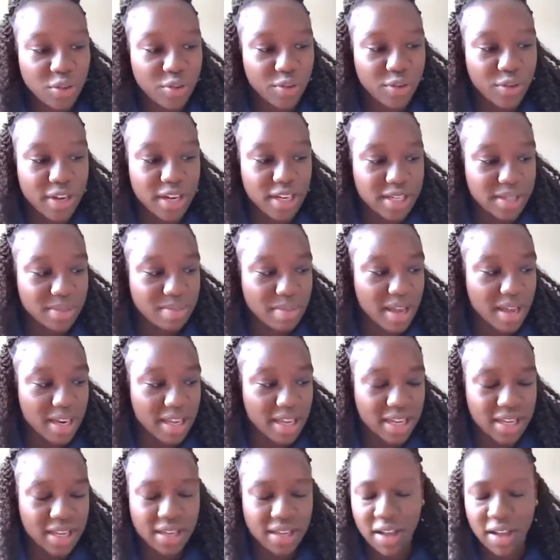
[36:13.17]
read as
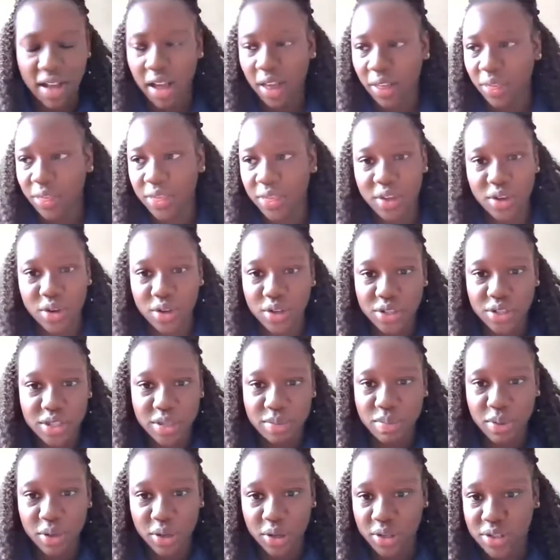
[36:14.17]
many
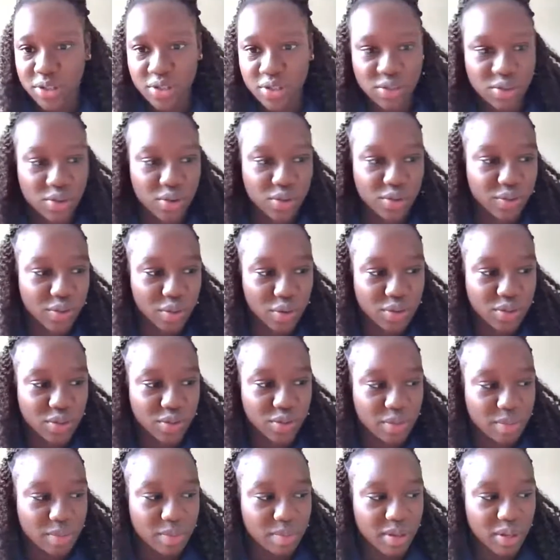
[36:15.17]
theology books or
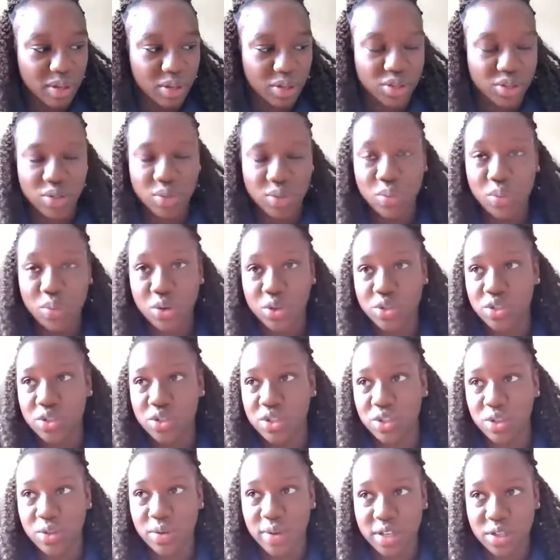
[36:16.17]
philosophy books you want
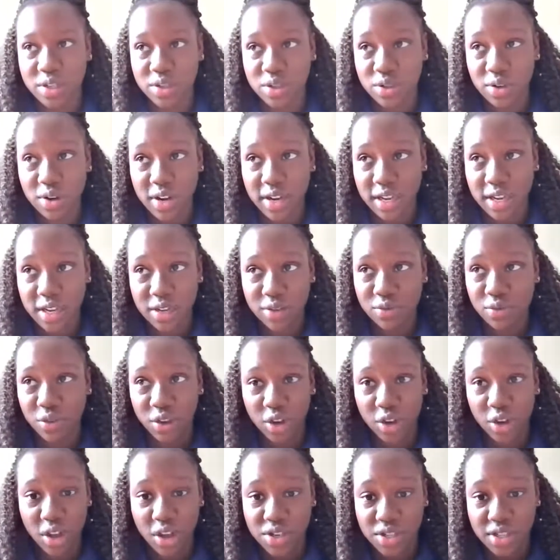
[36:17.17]
to and try and
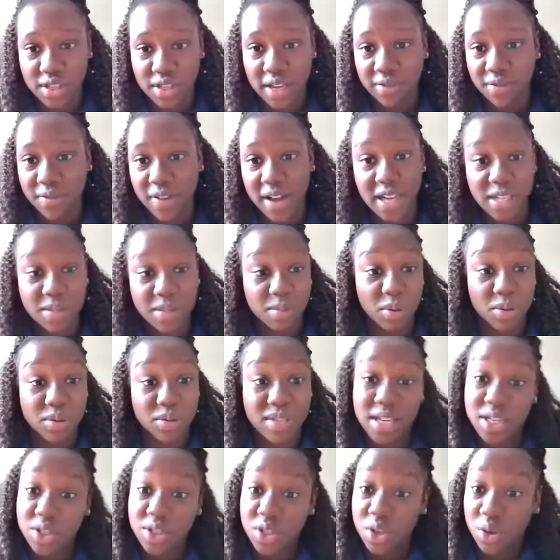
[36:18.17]
regurgitate facts, because
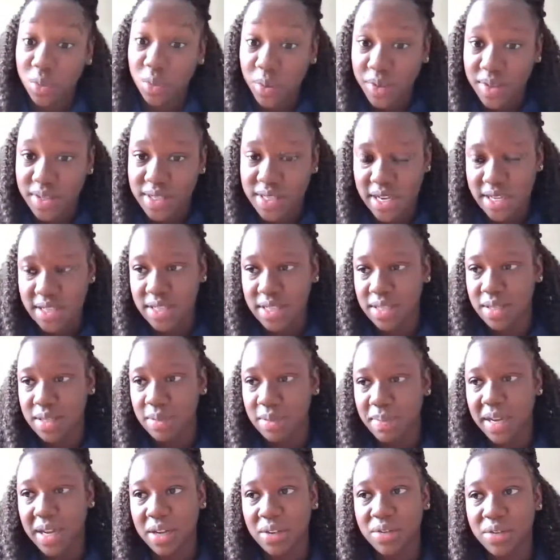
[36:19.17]
that's not what the test is
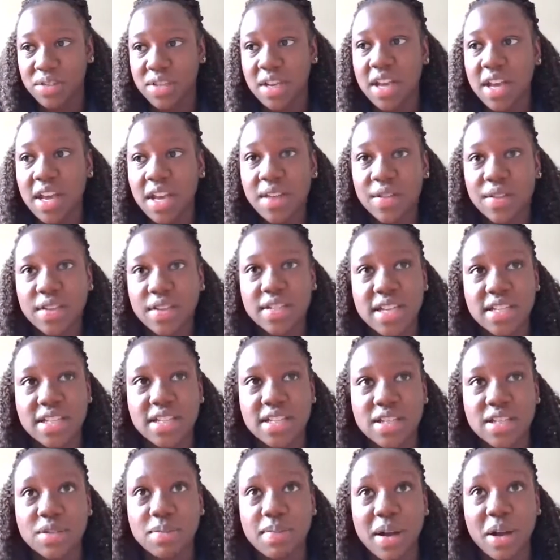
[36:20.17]
about. The test
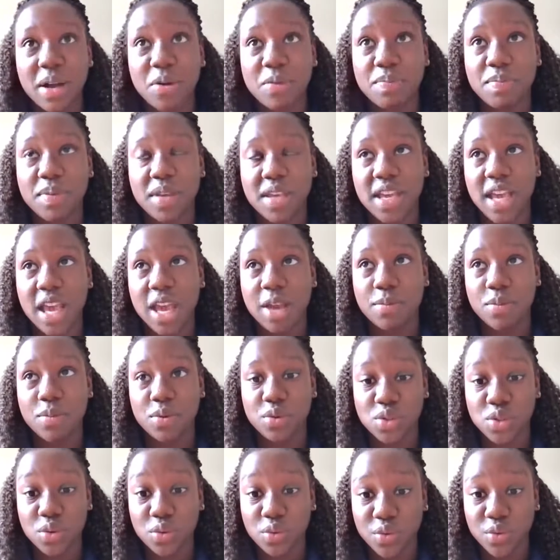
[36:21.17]
is about being able
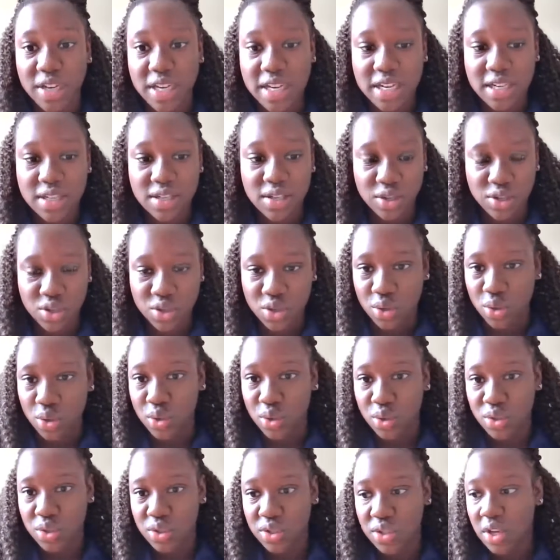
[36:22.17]
to read a
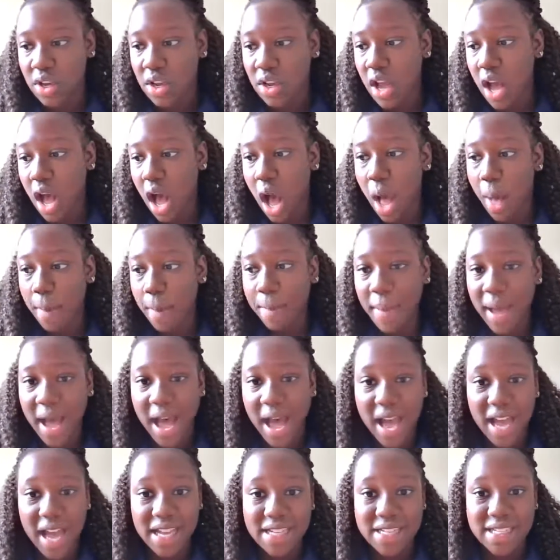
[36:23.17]
source,
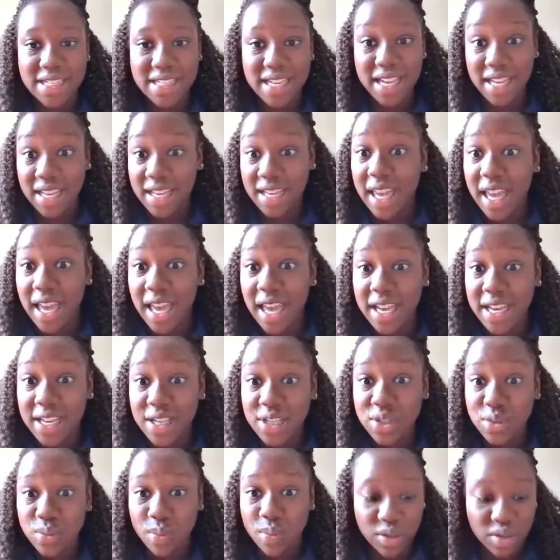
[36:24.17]
and
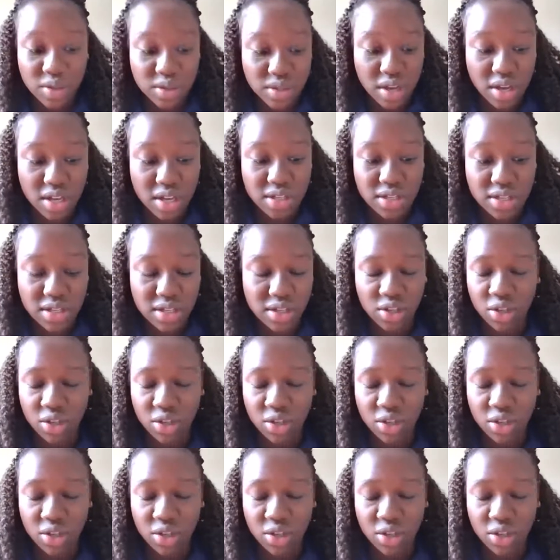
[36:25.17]
engage with so